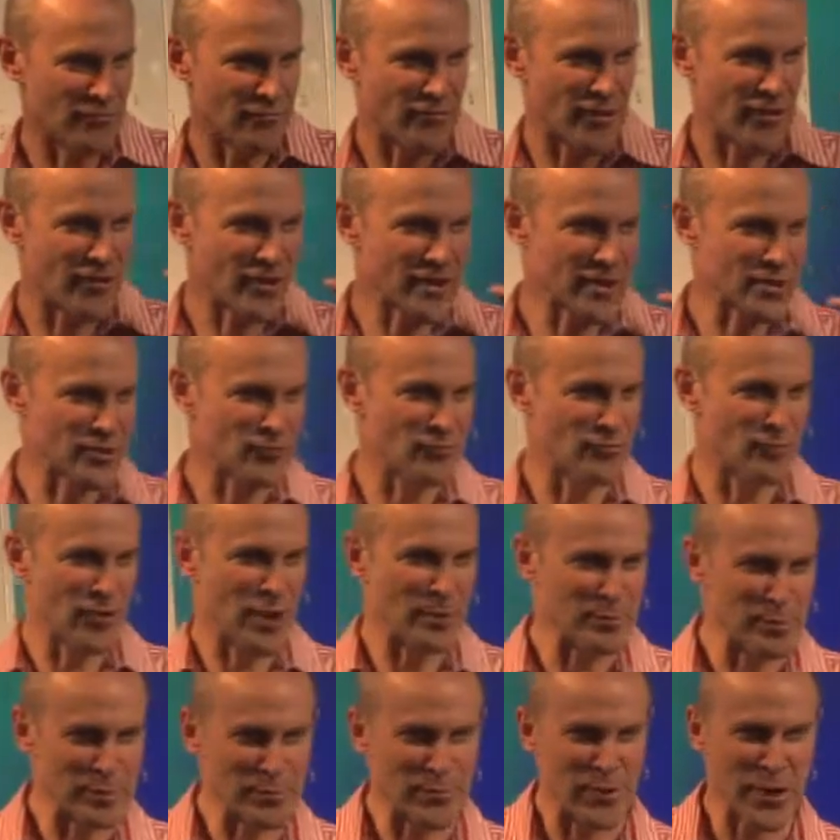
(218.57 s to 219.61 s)
very good
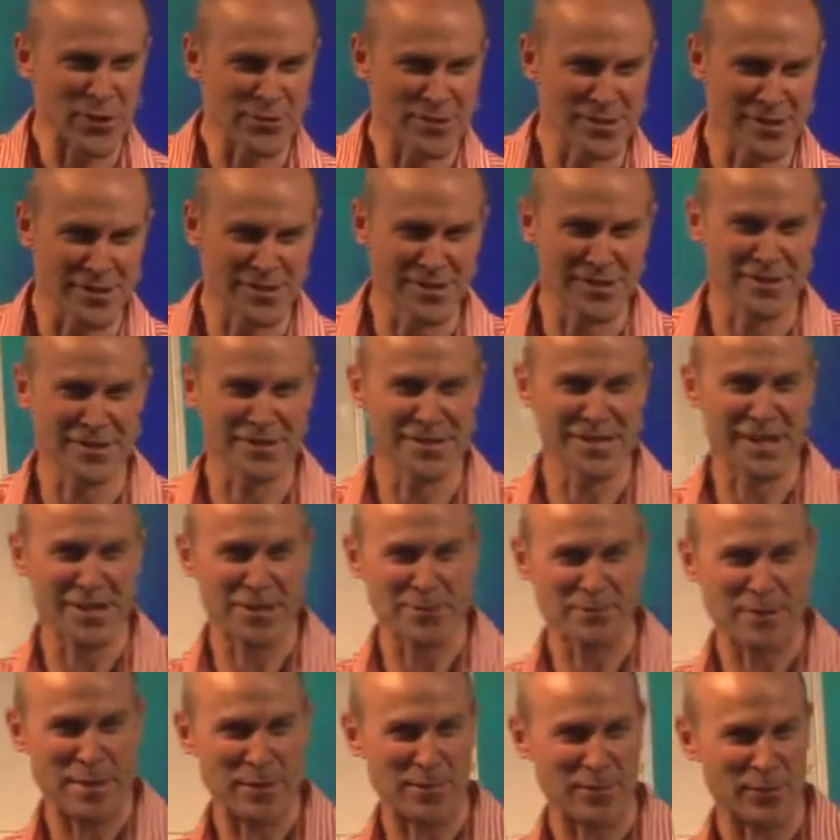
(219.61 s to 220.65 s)
verbal processors and
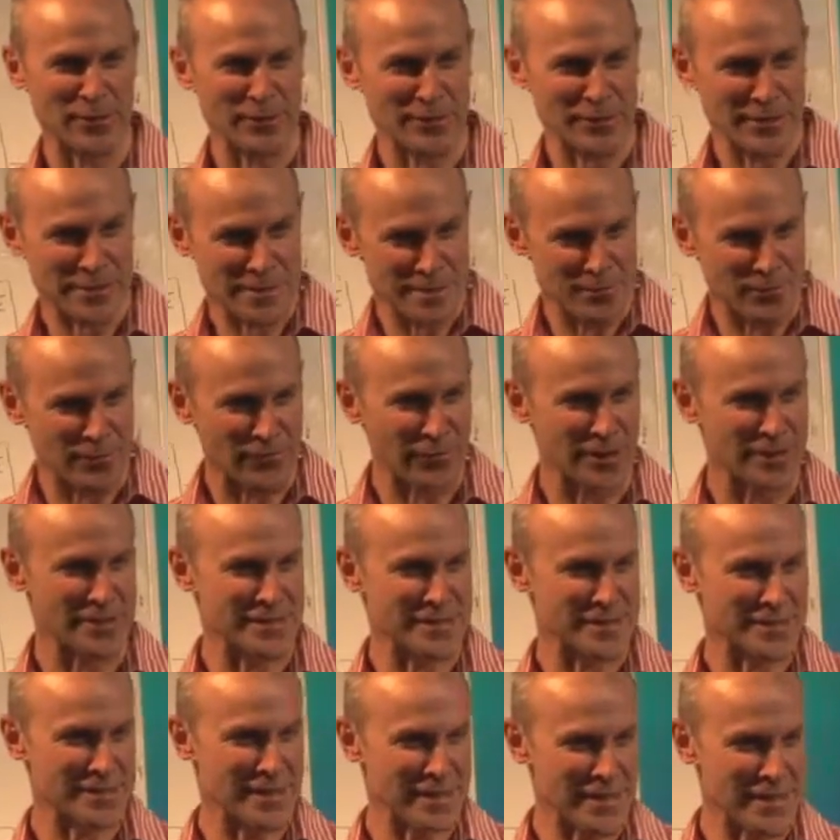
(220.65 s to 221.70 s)
other people just prefer to
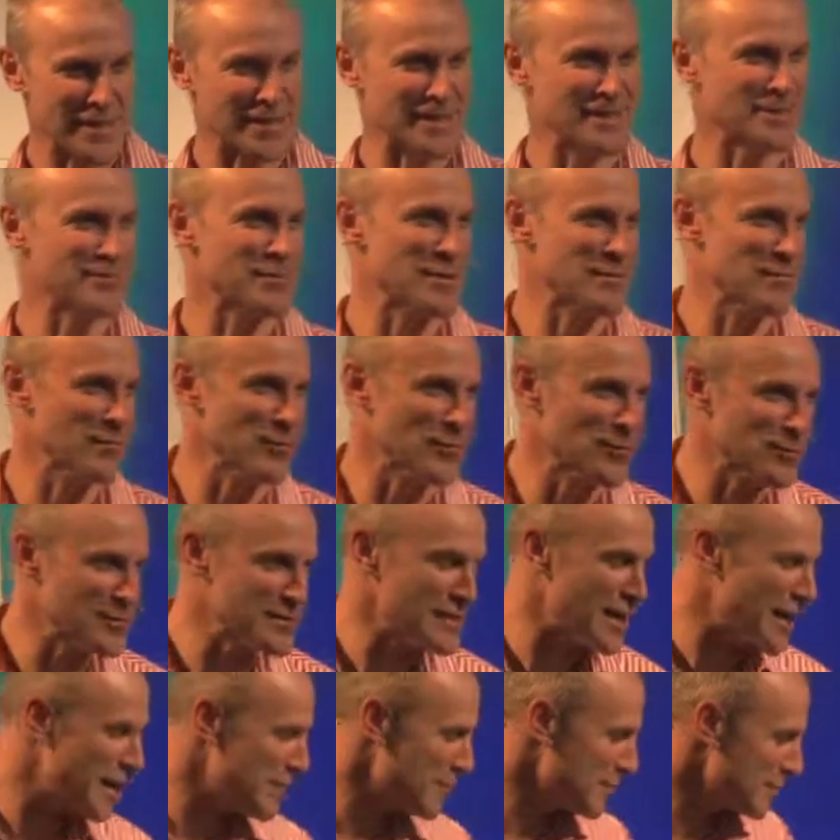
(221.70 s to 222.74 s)
think a little bit more
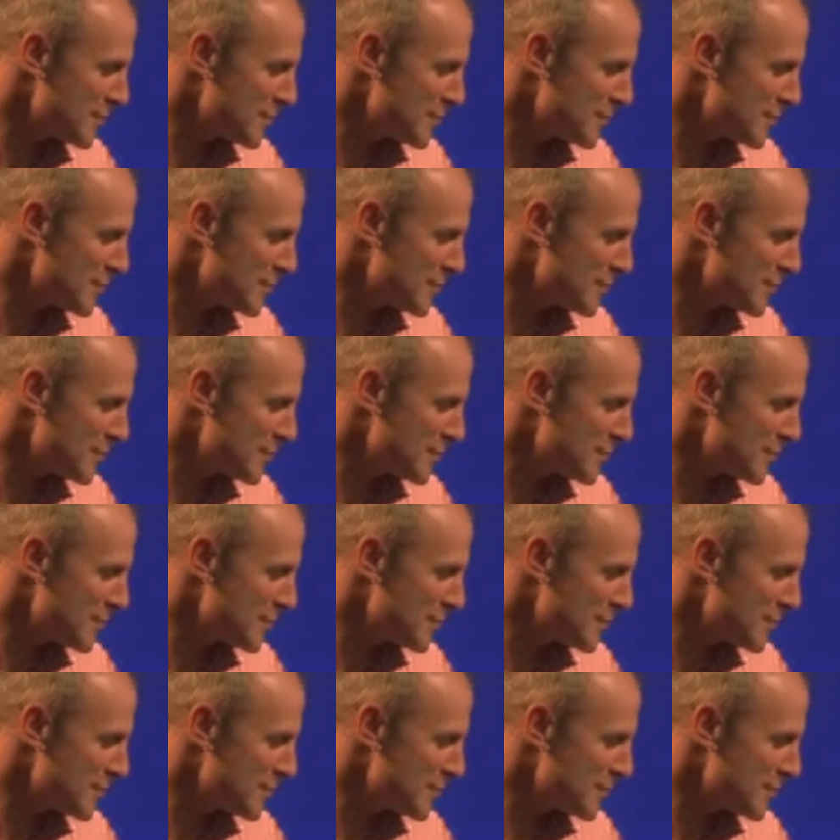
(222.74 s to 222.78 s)
time.